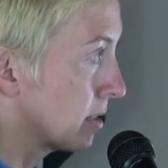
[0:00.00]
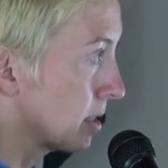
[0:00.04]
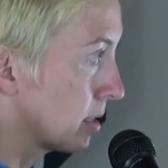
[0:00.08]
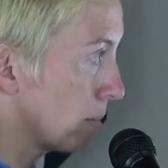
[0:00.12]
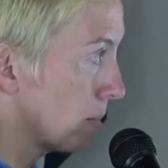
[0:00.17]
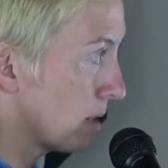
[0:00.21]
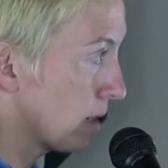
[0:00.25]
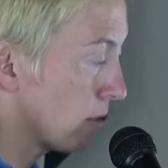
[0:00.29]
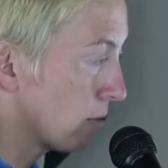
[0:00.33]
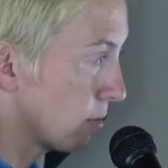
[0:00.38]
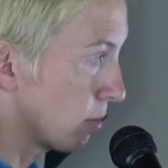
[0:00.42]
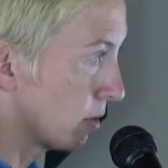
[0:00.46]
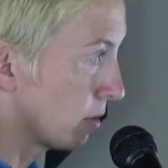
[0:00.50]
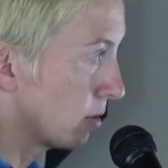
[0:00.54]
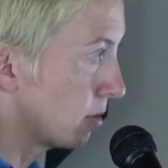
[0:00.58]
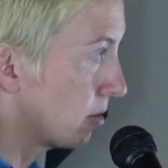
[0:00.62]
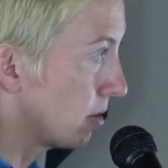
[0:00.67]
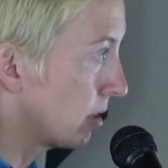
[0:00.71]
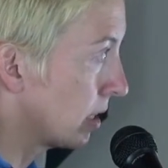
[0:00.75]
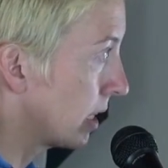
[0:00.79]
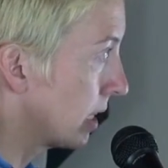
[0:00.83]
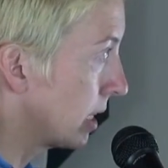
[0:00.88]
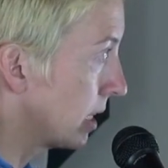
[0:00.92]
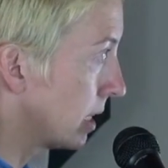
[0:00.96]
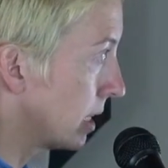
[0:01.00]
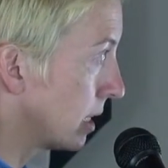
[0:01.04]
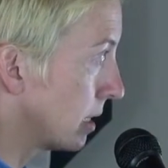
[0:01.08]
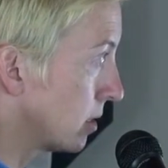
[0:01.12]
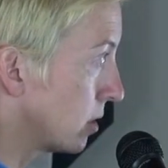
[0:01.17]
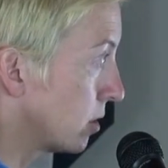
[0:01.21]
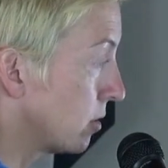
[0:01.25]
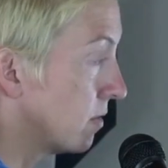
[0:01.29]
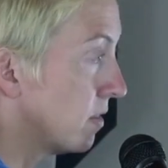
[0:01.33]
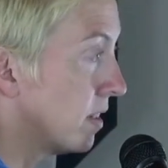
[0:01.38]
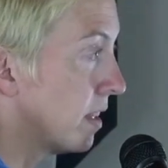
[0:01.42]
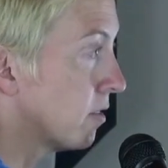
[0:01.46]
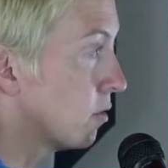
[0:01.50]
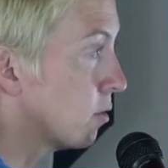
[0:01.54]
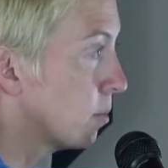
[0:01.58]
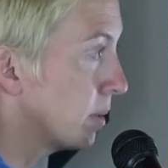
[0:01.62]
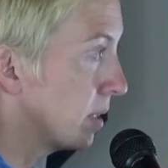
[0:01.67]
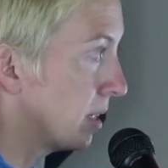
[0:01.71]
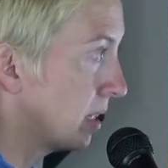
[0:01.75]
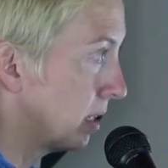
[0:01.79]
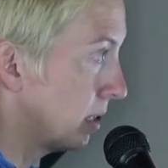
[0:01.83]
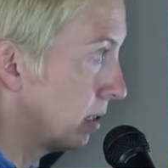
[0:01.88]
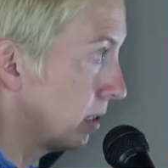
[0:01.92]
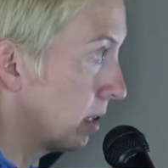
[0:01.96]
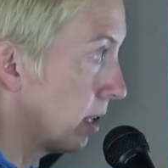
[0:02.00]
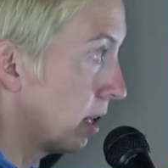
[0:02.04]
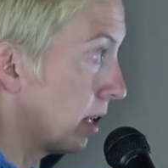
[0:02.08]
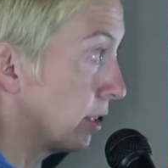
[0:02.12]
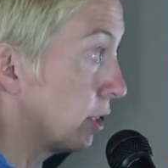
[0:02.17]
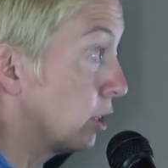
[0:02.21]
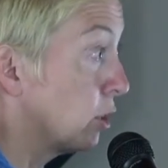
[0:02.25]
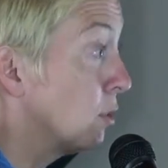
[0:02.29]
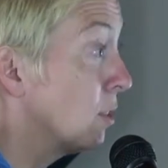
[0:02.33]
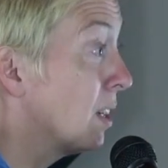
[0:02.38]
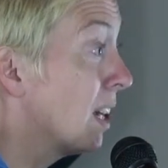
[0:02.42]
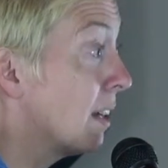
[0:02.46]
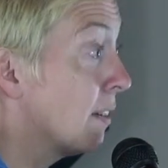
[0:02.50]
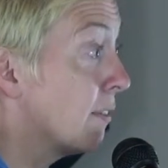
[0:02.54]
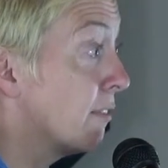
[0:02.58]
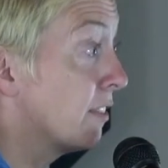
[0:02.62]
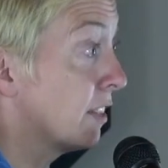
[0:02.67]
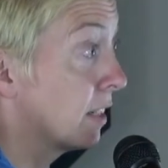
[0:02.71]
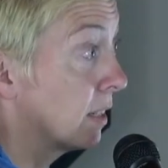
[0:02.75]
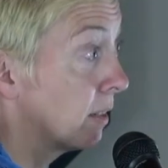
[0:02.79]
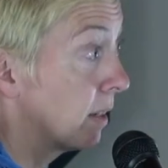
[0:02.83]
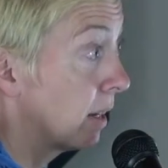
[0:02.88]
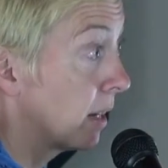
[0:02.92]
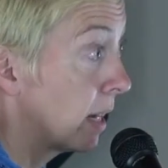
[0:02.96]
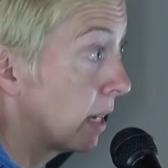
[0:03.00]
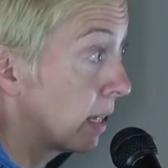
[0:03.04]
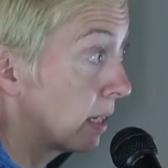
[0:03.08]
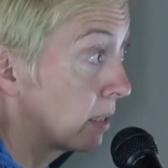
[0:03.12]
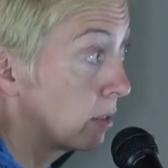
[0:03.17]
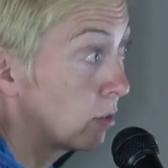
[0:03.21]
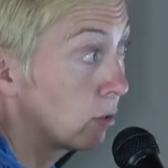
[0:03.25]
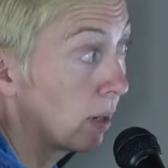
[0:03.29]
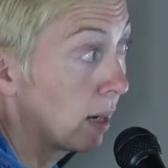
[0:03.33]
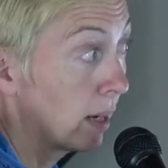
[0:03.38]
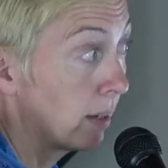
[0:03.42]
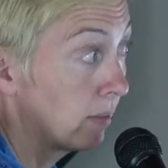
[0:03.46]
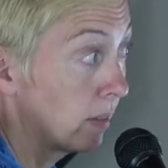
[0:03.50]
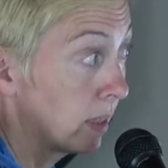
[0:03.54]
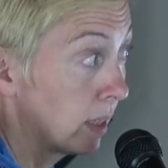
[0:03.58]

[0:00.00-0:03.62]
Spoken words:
and somebody throw you the keys. You've never been in a car. You got to figure out how to drive